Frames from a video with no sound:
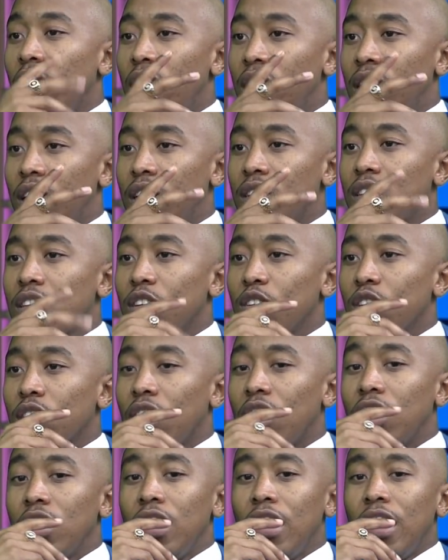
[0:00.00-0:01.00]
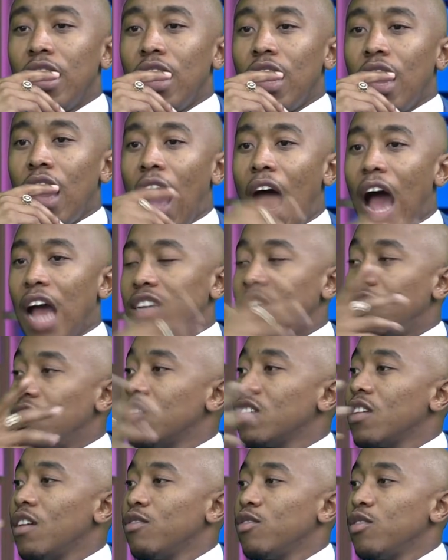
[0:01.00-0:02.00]
And I said, okay, I
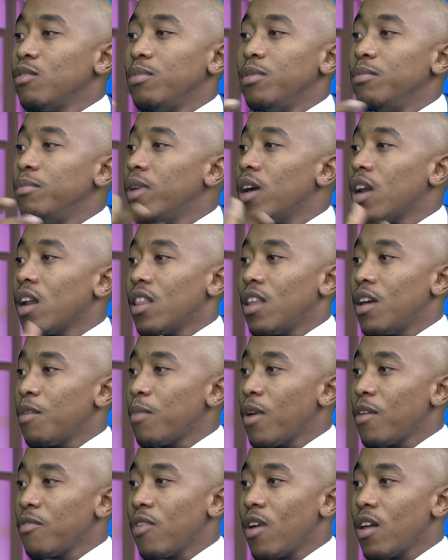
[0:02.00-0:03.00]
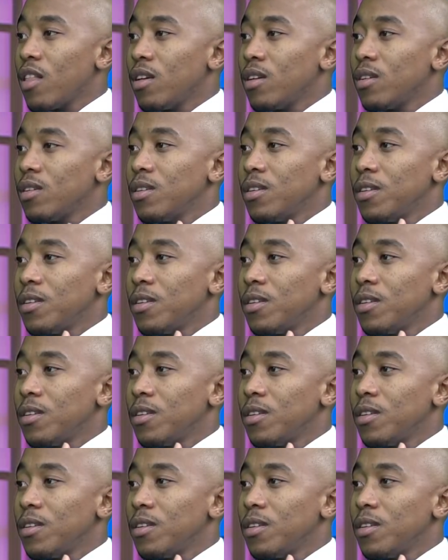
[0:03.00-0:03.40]
just have to be better than my father.